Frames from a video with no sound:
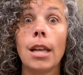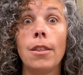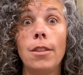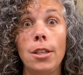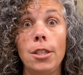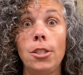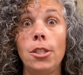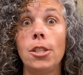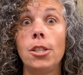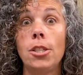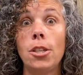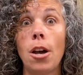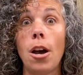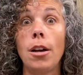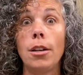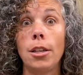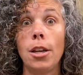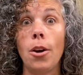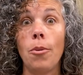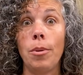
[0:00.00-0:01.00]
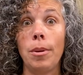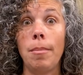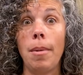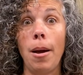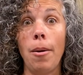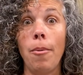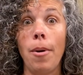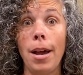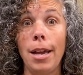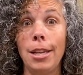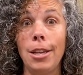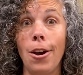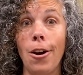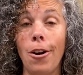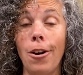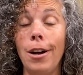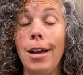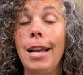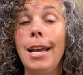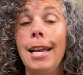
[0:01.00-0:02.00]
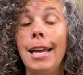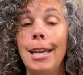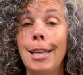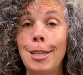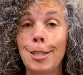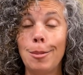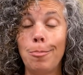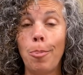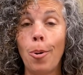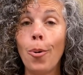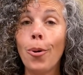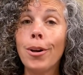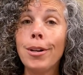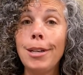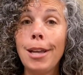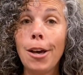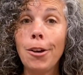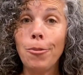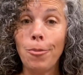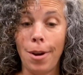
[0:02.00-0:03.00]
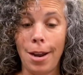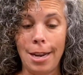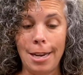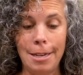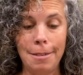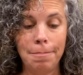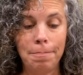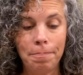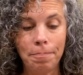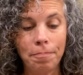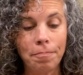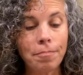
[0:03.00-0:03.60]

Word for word: This is not going my way, y'all. It is pouring down rain.